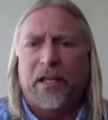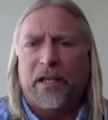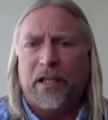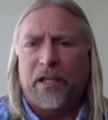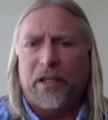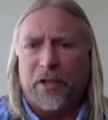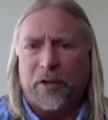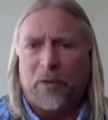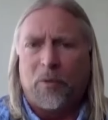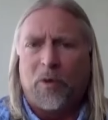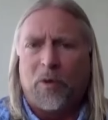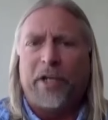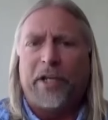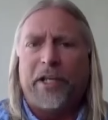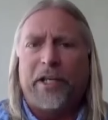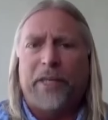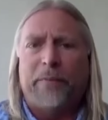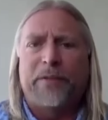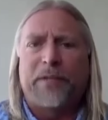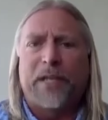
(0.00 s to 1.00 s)
Your one
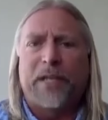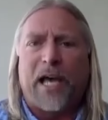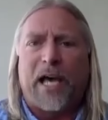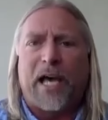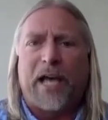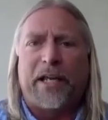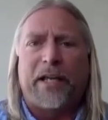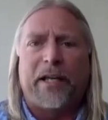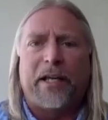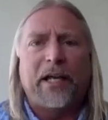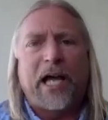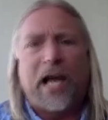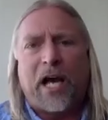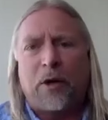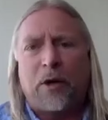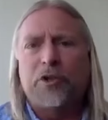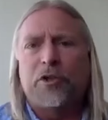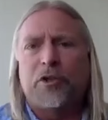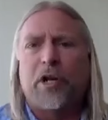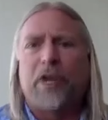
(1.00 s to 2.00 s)
hip's got it.
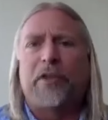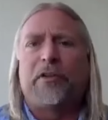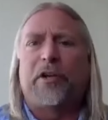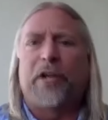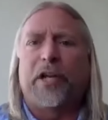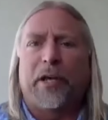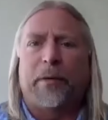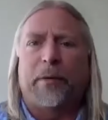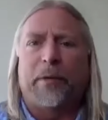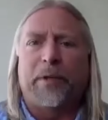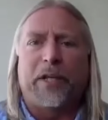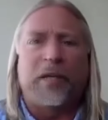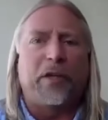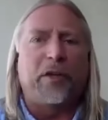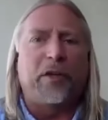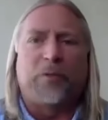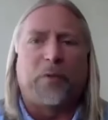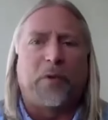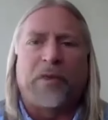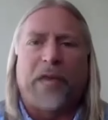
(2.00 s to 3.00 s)
How's your other hip? And he
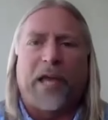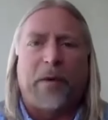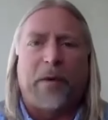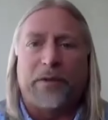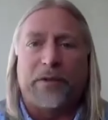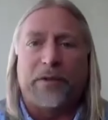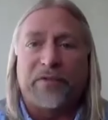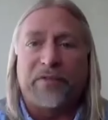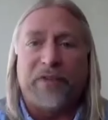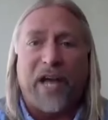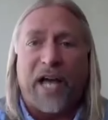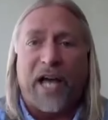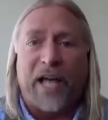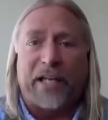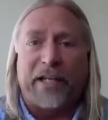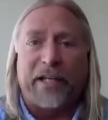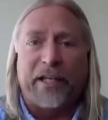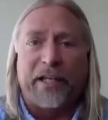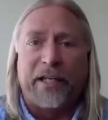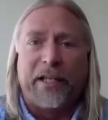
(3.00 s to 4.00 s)
goes, well, that one's fine.
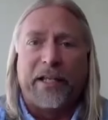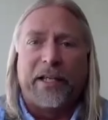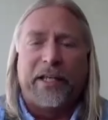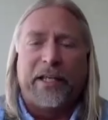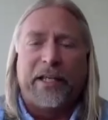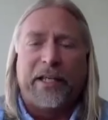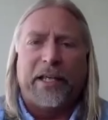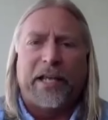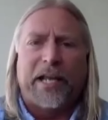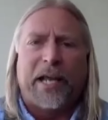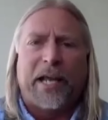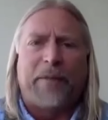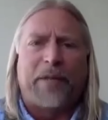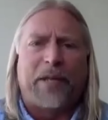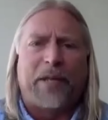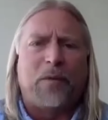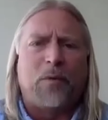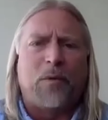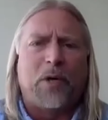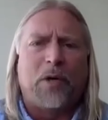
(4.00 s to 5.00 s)
And I'm
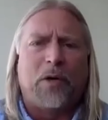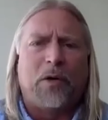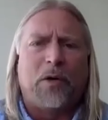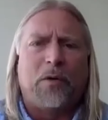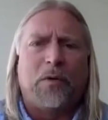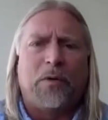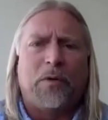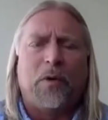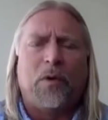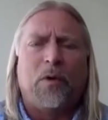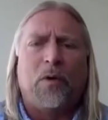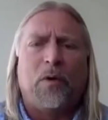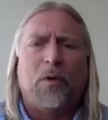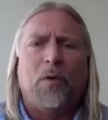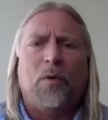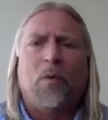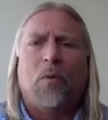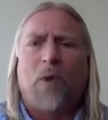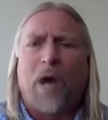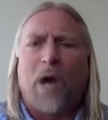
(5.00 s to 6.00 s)
like, well,
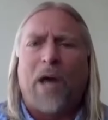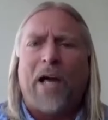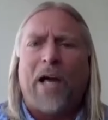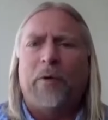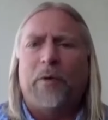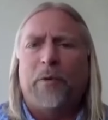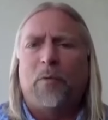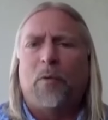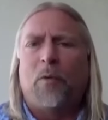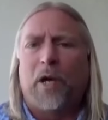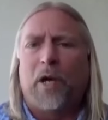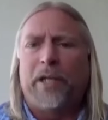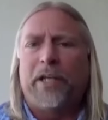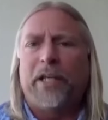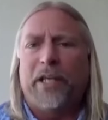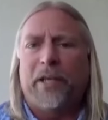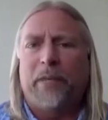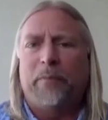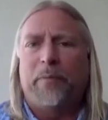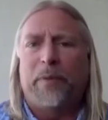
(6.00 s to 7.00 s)
why would one
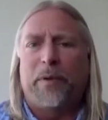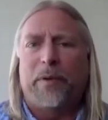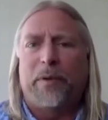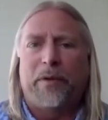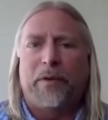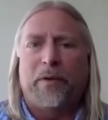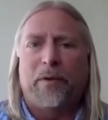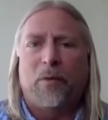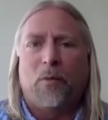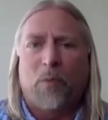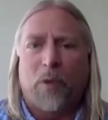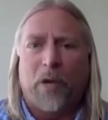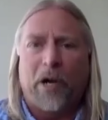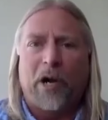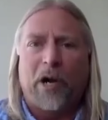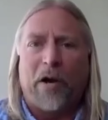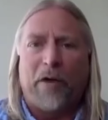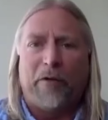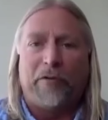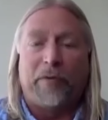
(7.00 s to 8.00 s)
hip wear
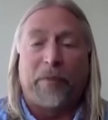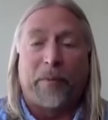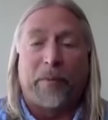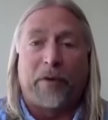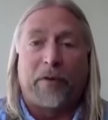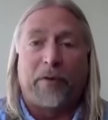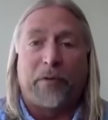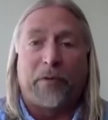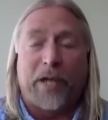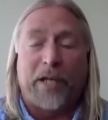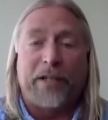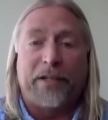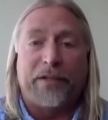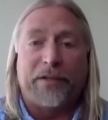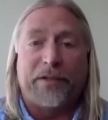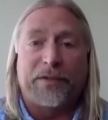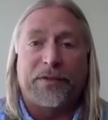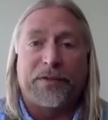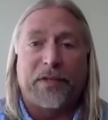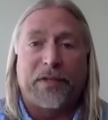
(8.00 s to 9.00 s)
out from
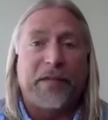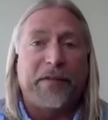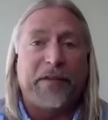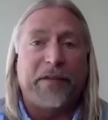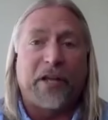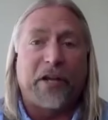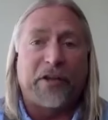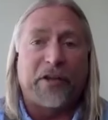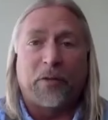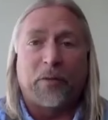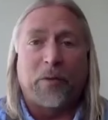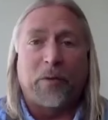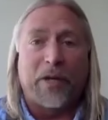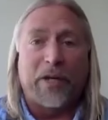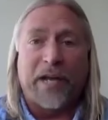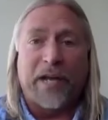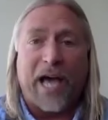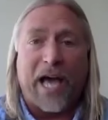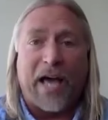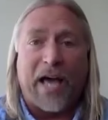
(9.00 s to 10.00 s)
arthritis and the other one
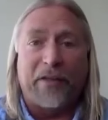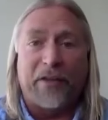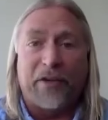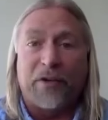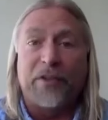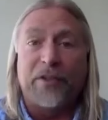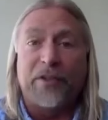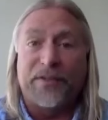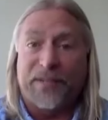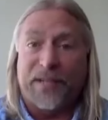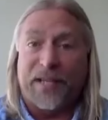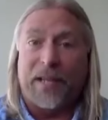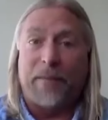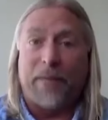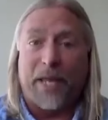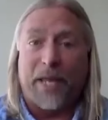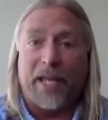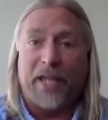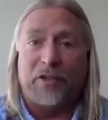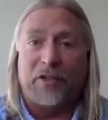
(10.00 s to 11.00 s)
not? They're the same
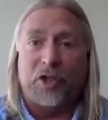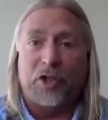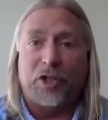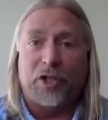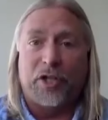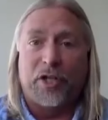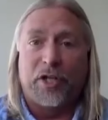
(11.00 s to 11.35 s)
age.